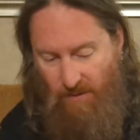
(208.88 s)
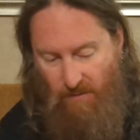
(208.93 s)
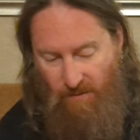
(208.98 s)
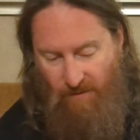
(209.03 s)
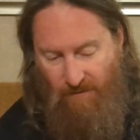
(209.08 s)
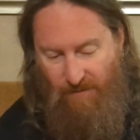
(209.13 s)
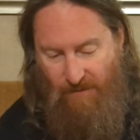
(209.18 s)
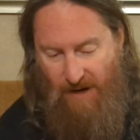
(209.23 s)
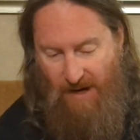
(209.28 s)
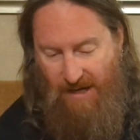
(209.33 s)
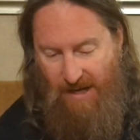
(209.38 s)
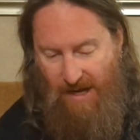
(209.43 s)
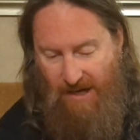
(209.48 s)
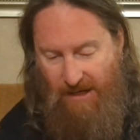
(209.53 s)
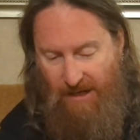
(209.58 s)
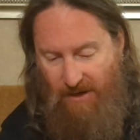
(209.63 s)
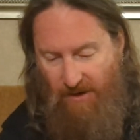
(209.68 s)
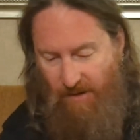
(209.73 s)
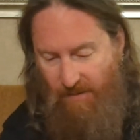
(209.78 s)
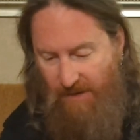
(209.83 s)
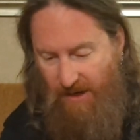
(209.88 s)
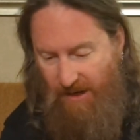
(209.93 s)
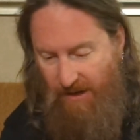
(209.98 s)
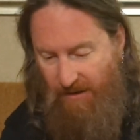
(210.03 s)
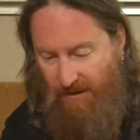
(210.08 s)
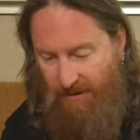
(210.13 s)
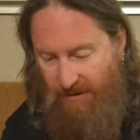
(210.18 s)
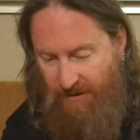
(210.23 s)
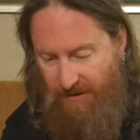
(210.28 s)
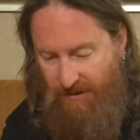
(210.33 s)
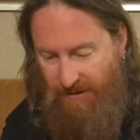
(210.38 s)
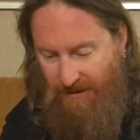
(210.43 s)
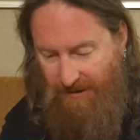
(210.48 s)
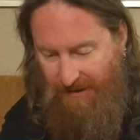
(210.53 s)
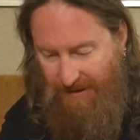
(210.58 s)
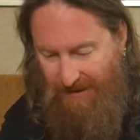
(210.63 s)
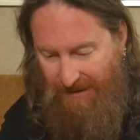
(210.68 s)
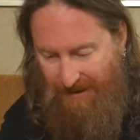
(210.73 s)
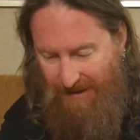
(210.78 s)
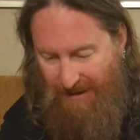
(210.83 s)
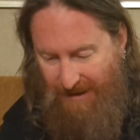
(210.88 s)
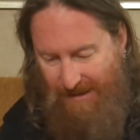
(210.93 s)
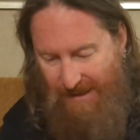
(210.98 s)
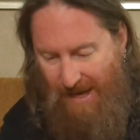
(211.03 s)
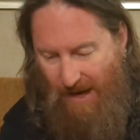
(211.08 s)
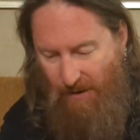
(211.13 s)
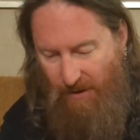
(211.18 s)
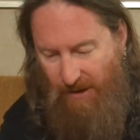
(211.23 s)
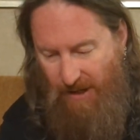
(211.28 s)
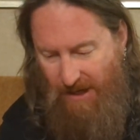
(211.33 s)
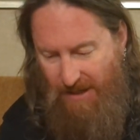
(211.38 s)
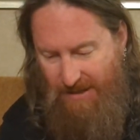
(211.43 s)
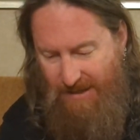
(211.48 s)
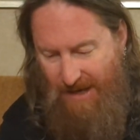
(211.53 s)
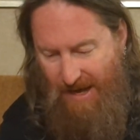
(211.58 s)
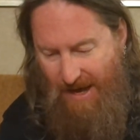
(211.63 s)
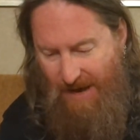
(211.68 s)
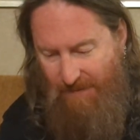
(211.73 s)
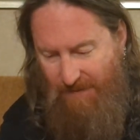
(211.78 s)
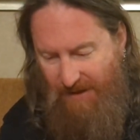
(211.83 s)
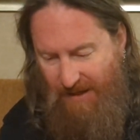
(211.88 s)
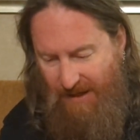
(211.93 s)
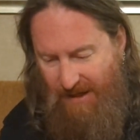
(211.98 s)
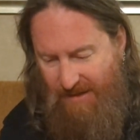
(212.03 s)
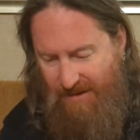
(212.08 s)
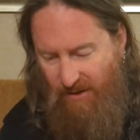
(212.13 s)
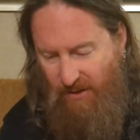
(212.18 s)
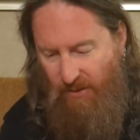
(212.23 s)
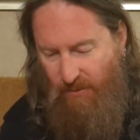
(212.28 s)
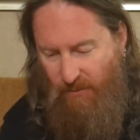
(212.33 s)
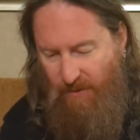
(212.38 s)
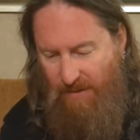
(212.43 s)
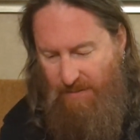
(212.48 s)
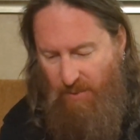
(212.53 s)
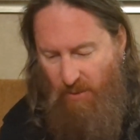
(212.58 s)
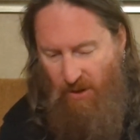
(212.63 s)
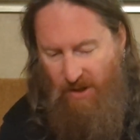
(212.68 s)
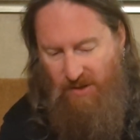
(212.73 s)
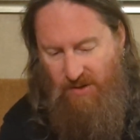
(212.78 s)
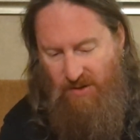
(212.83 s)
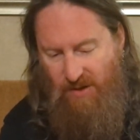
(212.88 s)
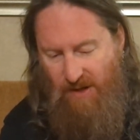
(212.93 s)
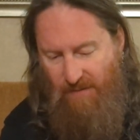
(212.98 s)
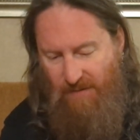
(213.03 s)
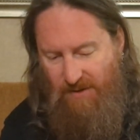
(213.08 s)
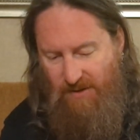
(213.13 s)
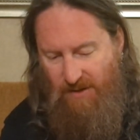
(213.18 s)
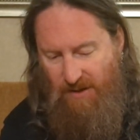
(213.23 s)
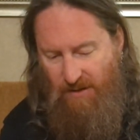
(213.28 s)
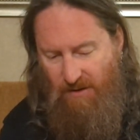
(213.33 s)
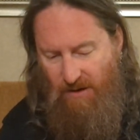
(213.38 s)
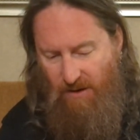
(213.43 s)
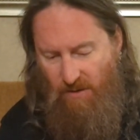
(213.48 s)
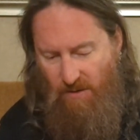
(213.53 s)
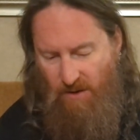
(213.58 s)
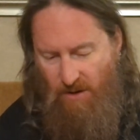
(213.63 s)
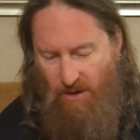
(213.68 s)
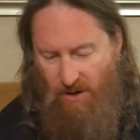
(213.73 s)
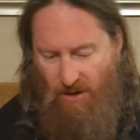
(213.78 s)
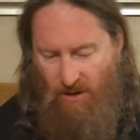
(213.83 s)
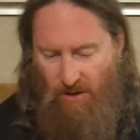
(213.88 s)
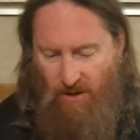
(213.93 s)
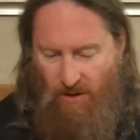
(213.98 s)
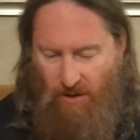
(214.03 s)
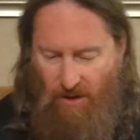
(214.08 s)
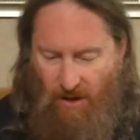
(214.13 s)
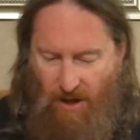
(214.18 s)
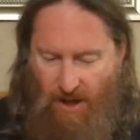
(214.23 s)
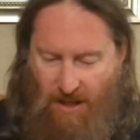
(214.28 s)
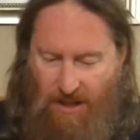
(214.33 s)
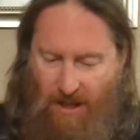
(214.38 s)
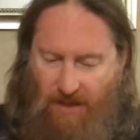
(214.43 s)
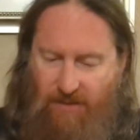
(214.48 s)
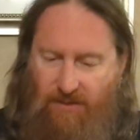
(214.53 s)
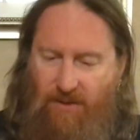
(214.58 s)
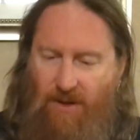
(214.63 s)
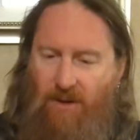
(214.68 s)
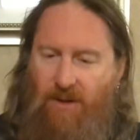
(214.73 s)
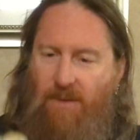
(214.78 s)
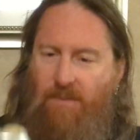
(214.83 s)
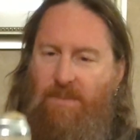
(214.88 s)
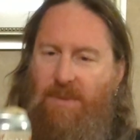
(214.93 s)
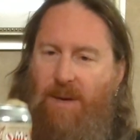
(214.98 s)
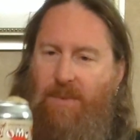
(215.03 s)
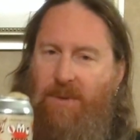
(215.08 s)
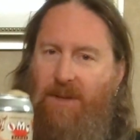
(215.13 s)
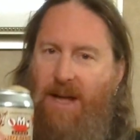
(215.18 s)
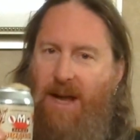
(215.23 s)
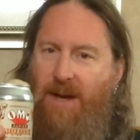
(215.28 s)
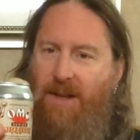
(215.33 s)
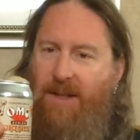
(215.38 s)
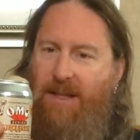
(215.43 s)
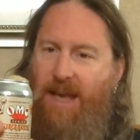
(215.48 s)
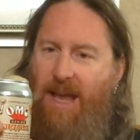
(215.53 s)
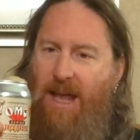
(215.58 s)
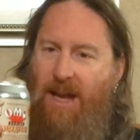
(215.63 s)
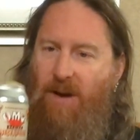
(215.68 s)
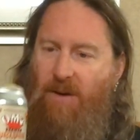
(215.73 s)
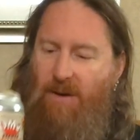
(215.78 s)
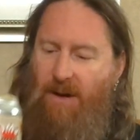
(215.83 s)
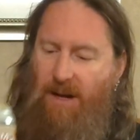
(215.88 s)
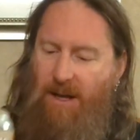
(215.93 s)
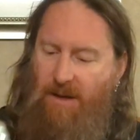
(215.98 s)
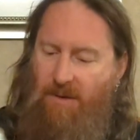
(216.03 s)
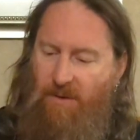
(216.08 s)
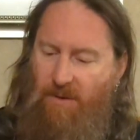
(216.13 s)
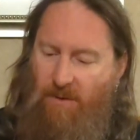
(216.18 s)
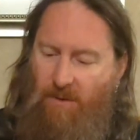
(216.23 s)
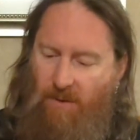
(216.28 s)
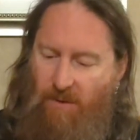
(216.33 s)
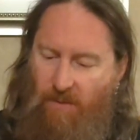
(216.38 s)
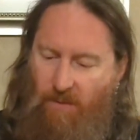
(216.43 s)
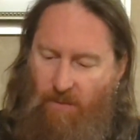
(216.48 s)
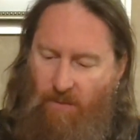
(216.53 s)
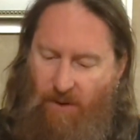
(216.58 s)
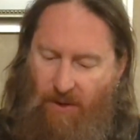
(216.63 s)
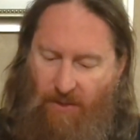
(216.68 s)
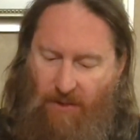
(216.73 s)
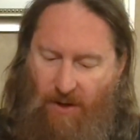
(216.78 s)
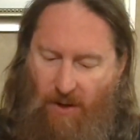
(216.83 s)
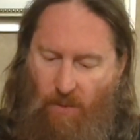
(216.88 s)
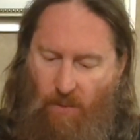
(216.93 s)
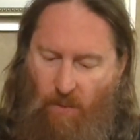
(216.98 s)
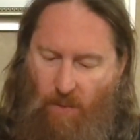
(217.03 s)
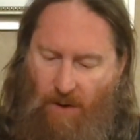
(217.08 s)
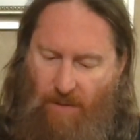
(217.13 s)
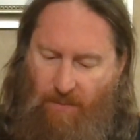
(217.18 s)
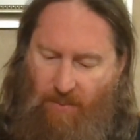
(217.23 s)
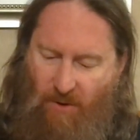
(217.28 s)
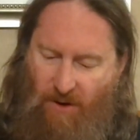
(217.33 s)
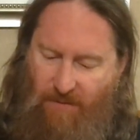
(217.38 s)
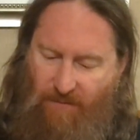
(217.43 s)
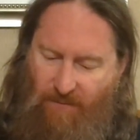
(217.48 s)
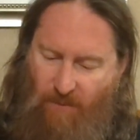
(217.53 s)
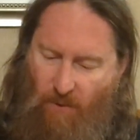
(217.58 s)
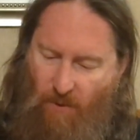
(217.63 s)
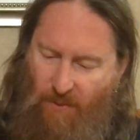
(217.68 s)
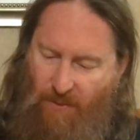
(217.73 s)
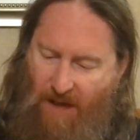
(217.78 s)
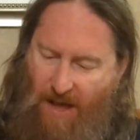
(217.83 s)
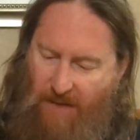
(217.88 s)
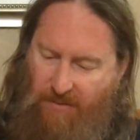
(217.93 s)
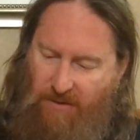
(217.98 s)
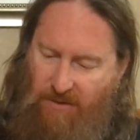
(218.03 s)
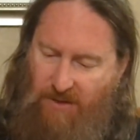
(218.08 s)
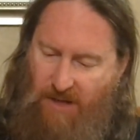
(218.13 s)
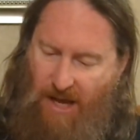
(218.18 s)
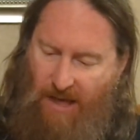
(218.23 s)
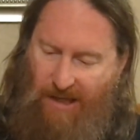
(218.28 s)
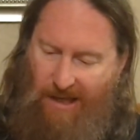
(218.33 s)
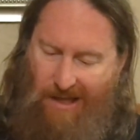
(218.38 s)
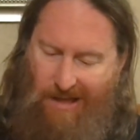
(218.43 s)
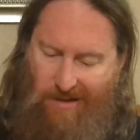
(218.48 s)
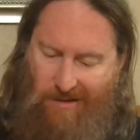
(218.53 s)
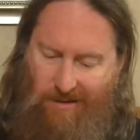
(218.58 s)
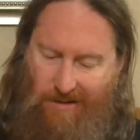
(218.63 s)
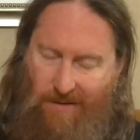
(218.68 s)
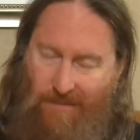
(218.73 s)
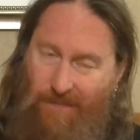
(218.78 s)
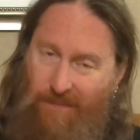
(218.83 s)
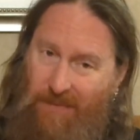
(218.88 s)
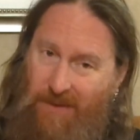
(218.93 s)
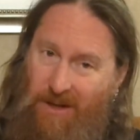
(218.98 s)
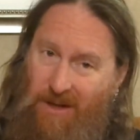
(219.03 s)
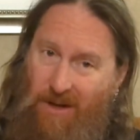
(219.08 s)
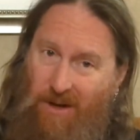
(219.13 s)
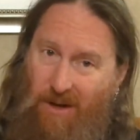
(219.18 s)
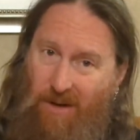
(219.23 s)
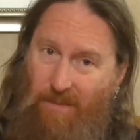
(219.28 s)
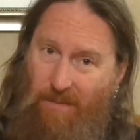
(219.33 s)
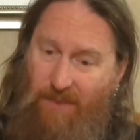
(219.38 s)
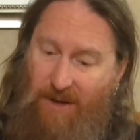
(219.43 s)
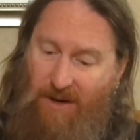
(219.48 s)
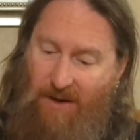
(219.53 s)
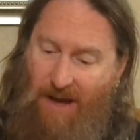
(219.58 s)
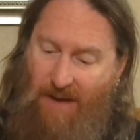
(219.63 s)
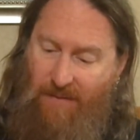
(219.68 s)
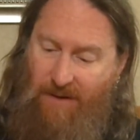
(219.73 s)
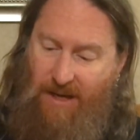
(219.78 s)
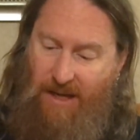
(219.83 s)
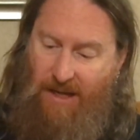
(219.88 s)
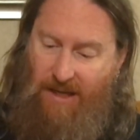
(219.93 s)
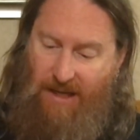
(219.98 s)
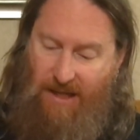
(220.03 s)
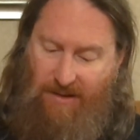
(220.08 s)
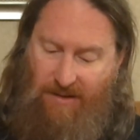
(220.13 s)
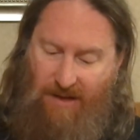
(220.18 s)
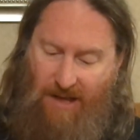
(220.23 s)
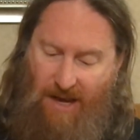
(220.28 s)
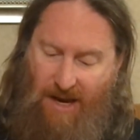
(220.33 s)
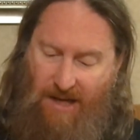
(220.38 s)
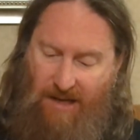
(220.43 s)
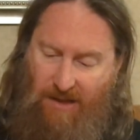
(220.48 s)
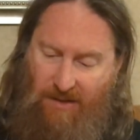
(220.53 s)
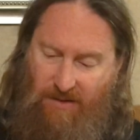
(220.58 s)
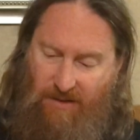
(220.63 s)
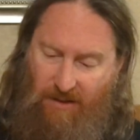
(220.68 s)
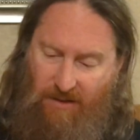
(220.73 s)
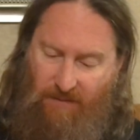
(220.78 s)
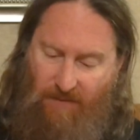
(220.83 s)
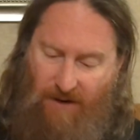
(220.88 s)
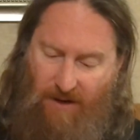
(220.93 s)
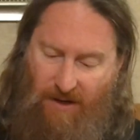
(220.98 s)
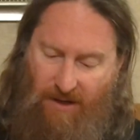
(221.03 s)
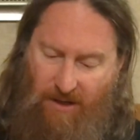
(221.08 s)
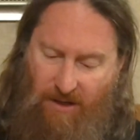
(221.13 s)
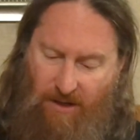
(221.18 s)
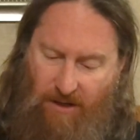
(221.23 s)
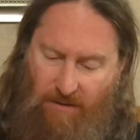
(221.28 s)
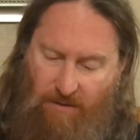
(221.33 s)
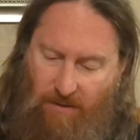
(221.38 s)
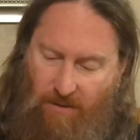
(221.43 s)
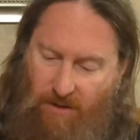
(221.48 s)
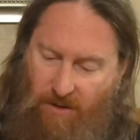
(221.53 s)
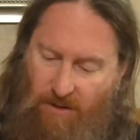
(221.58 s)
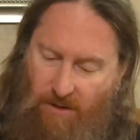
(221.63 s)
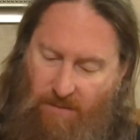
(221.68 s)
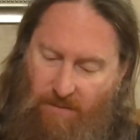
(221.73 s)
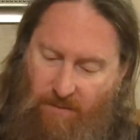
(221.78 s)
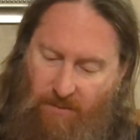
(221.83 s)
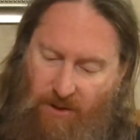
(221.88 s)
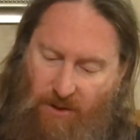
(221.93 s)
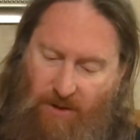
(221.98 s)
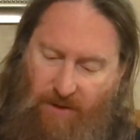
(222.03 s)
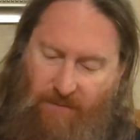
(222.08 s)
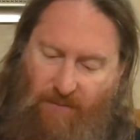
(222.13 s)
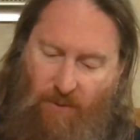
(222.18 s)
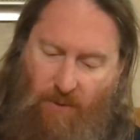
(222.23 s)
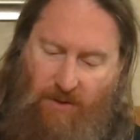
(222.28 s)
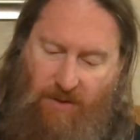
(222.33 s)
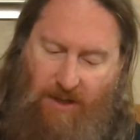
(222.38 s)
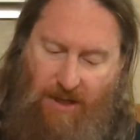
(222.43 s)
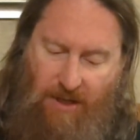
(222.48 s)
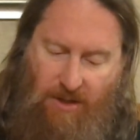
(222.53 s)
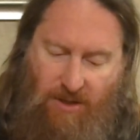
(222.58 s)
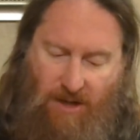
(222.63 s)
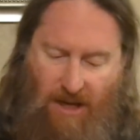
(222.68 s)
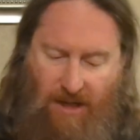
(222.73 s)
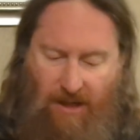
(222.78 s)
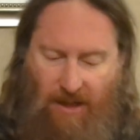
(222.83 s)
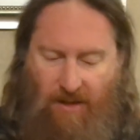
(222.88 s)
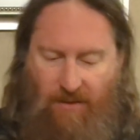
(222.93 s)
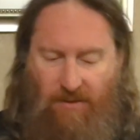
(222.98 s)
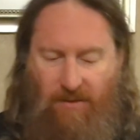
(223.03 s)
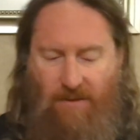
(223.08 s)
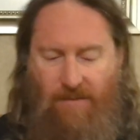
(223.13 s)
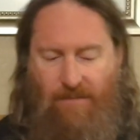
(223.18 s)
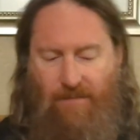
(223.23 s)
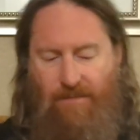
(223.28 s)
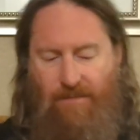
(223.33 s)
We'll find out here in a minute. Now on Untappd, it gets a 3.70, and that's starting to bubble out of the can already with a 1.4 thousand check-ins. Beer Advocate, it gets an 86 very good with only 14 check-ins.